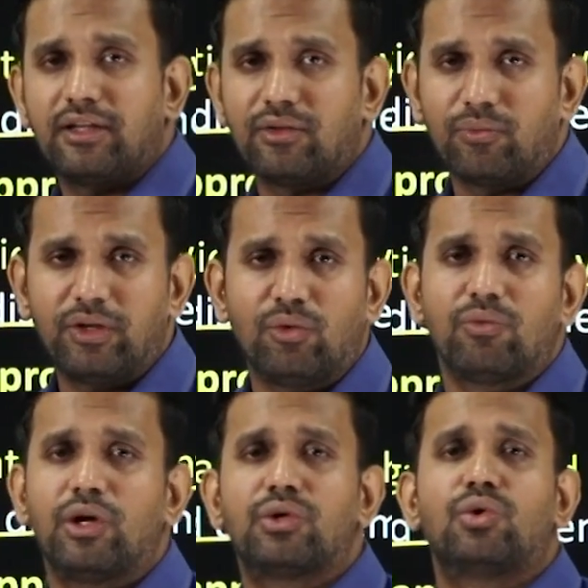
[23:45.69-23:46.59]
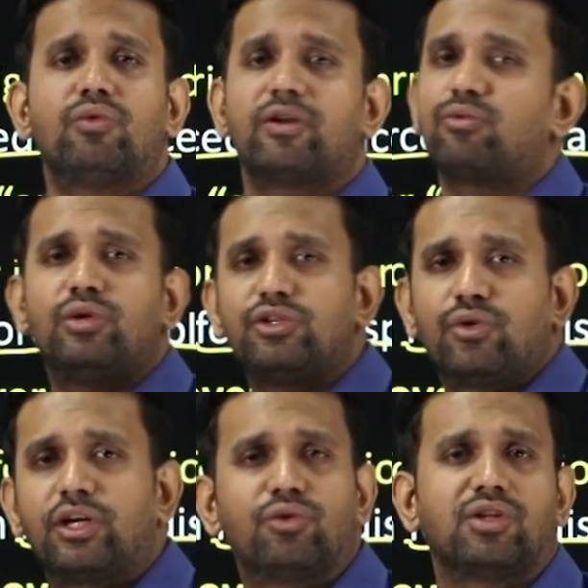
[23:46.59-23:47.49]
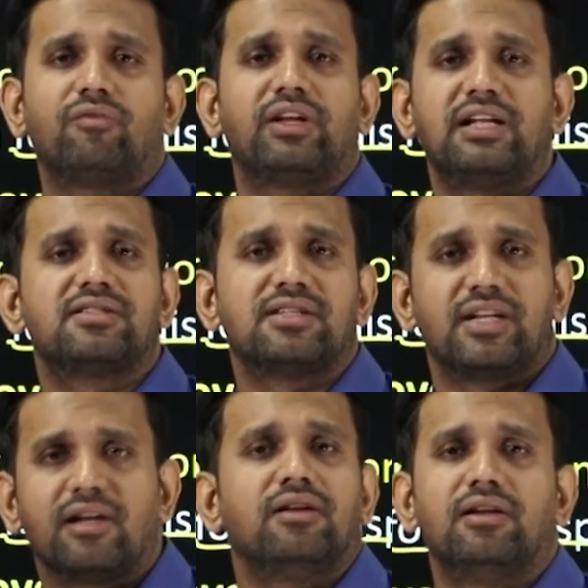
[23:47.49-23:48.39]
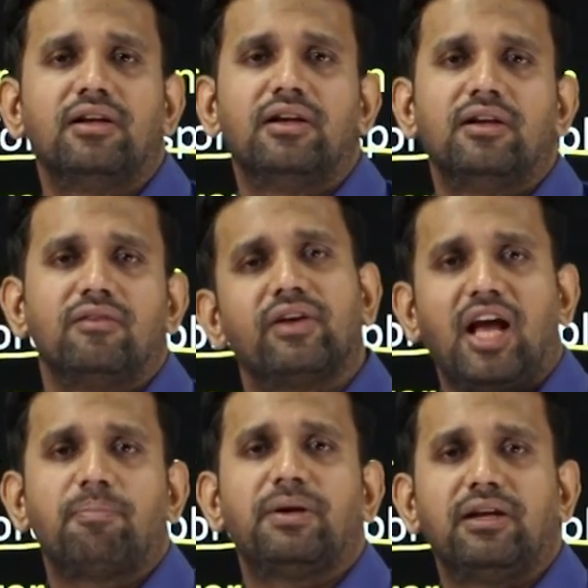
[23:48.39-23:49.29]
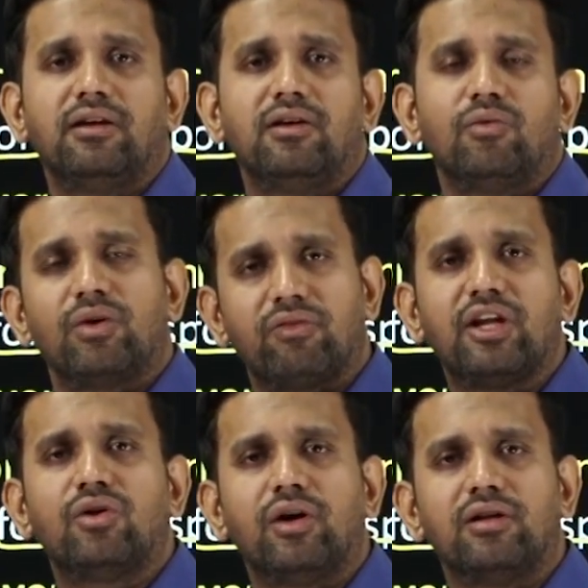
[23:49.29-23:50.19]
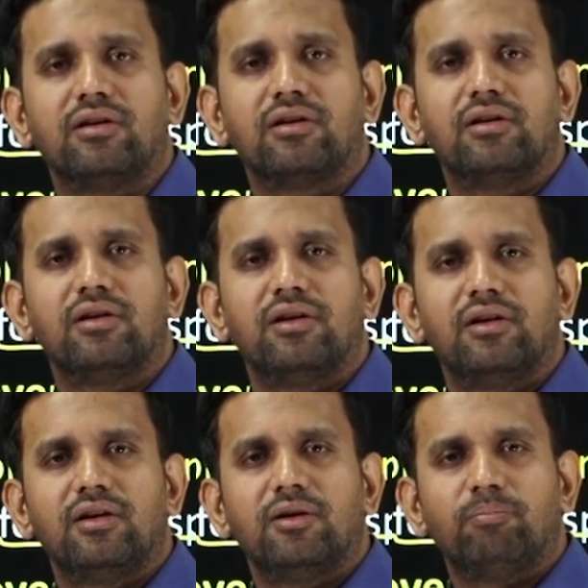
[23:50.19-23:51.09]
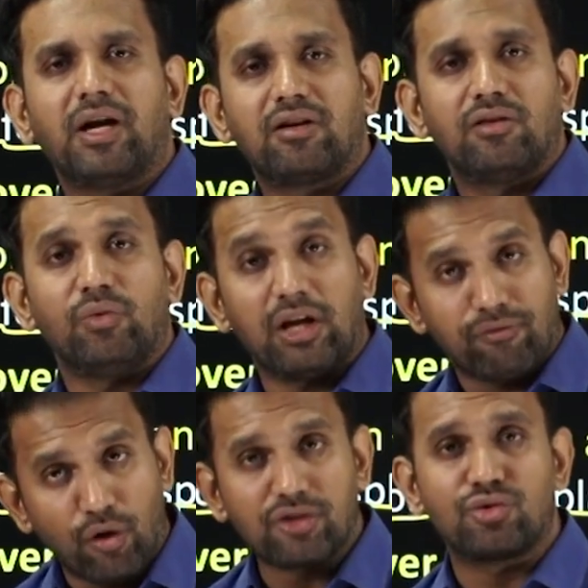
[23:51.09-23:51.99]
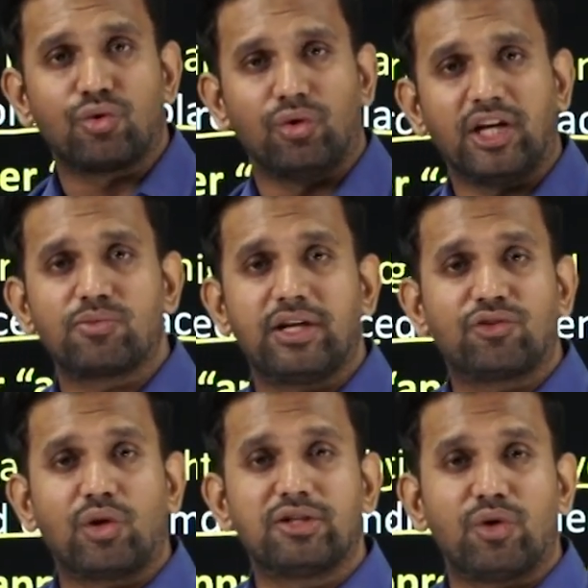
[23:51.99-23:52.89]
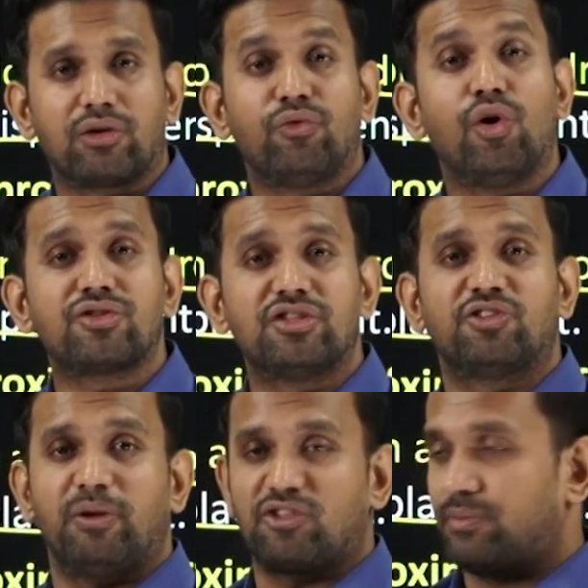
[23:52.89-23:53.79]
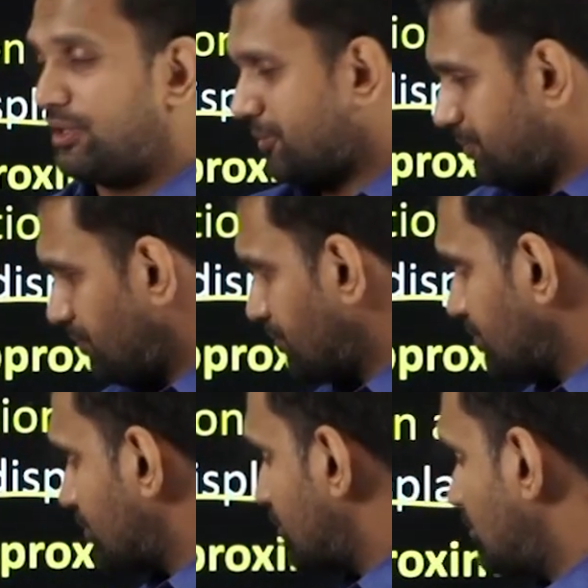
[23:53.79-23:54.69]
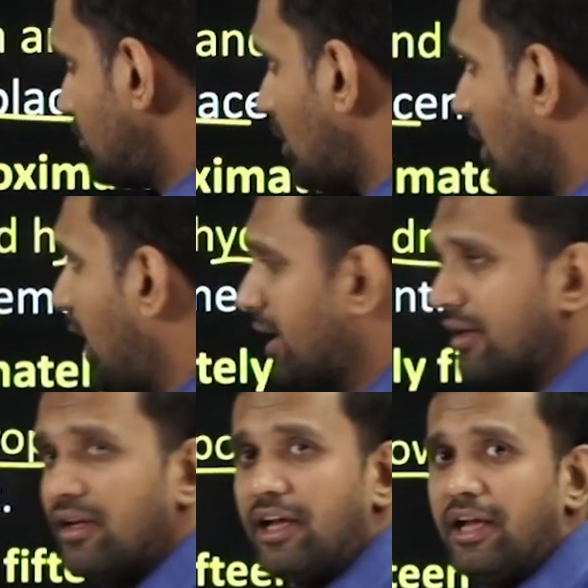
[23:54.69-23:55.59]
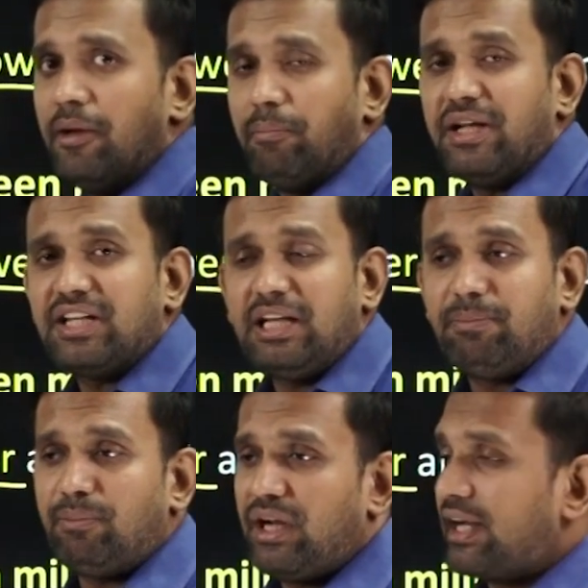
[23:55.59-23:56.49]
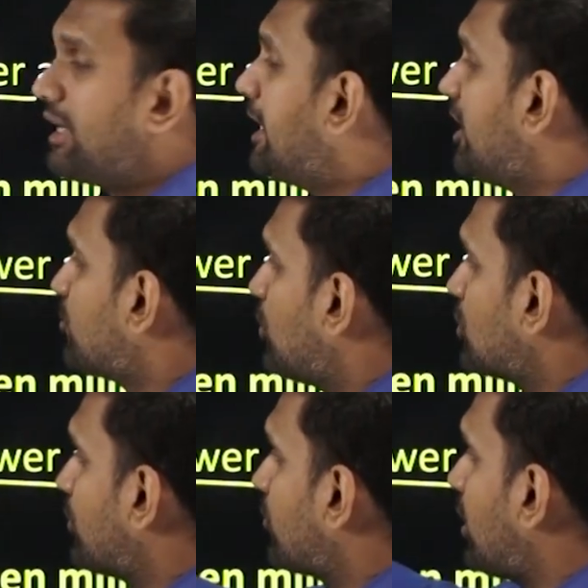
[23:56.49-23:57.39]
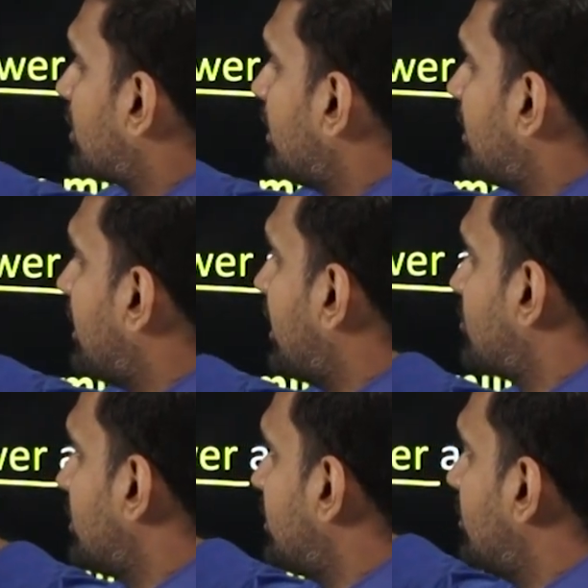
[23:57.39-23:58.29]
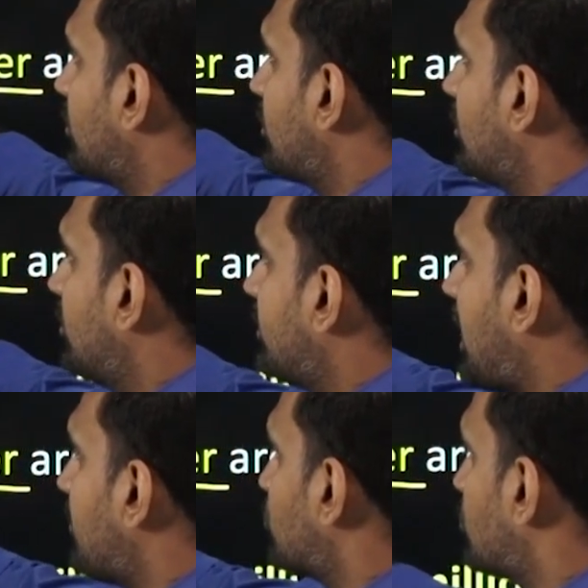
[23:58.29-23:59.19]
ledu, we don't want to go from Toli Choki to somewhere else and settle, we are happy, we are very good, but we are forced to go. That's why it is called as what? Forced displacement. And majorly people are getting displaced for what? Irrigation, dams